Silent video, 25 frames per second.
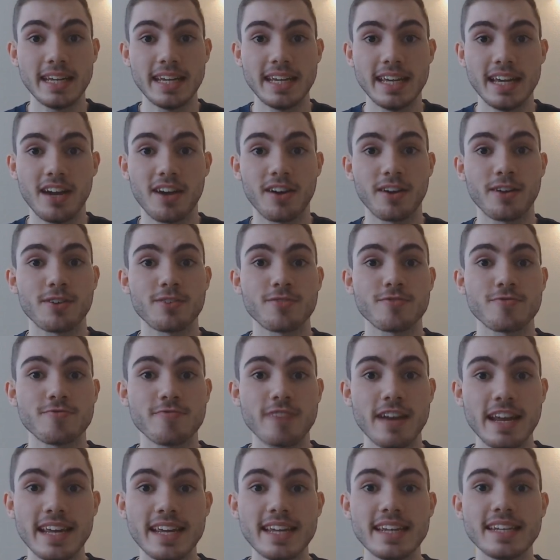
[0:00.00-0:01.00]
here are
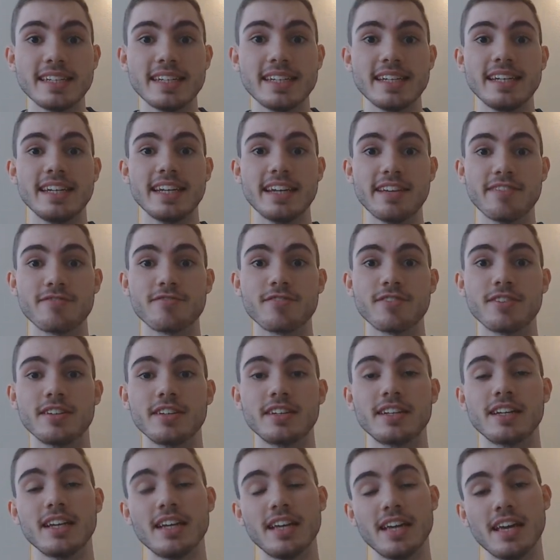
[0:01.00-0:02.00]
crazy
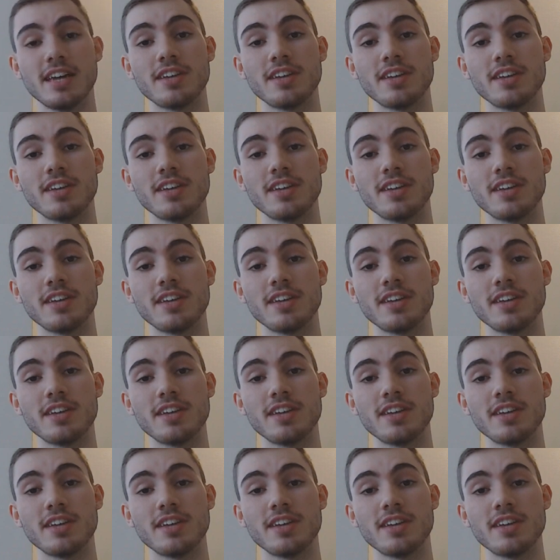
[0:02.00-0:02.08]
different.